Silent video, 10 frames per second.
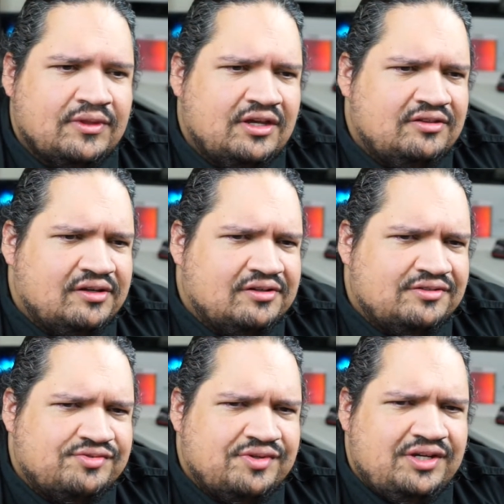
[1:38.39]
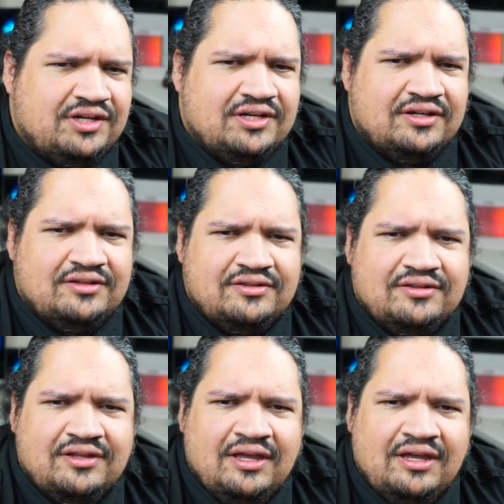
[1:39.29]
in the country,
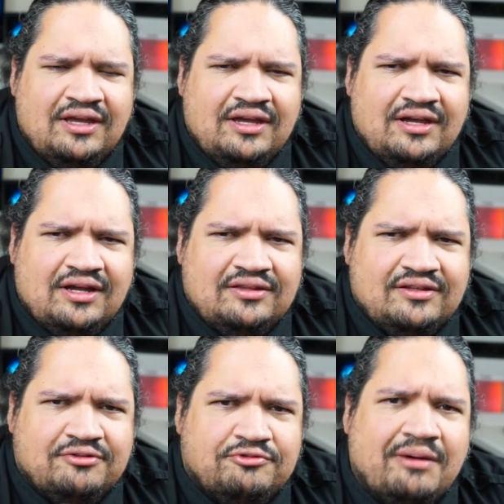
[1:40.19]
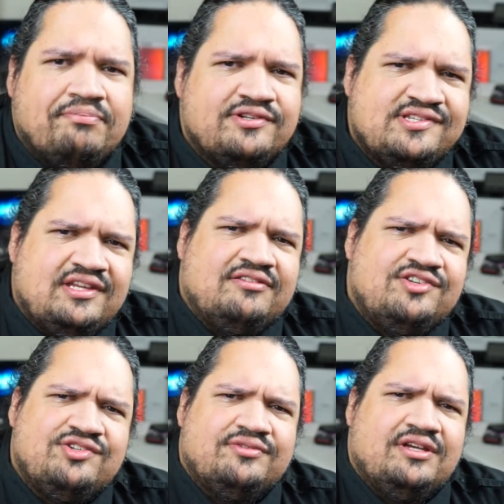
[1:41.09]
and then what
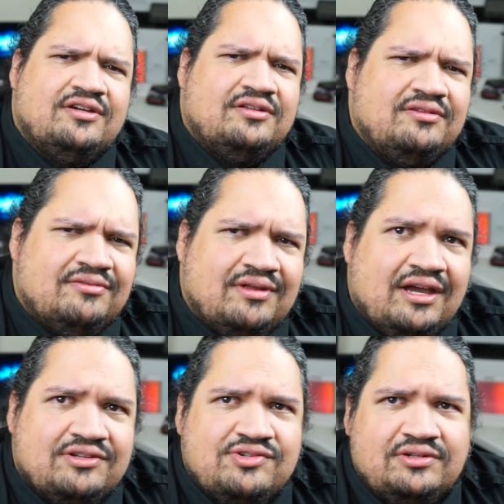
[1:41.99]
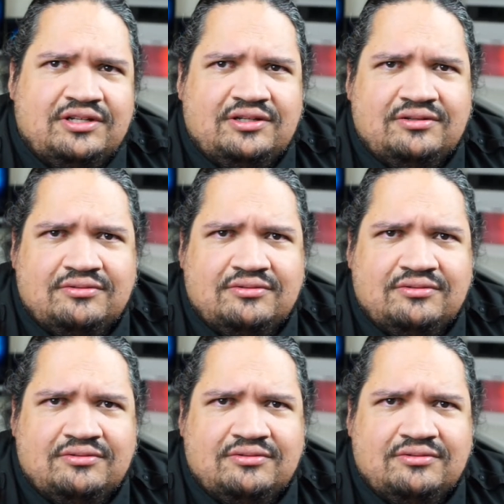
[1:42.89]
percentage of that actually